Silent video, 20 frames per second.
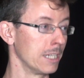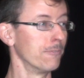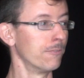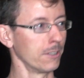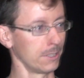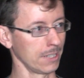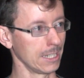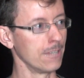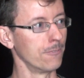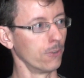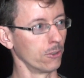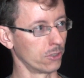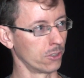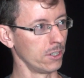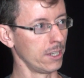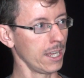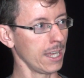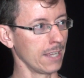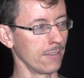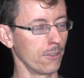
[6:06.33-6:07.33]
Even
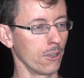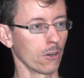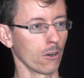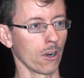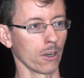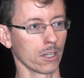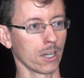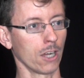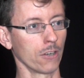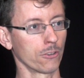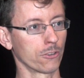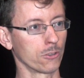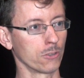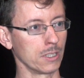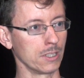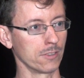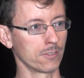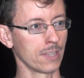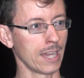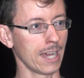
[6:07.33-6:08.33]
today, there are
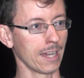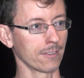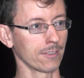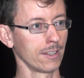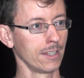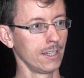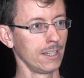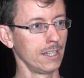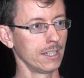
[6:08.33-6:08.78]
countries that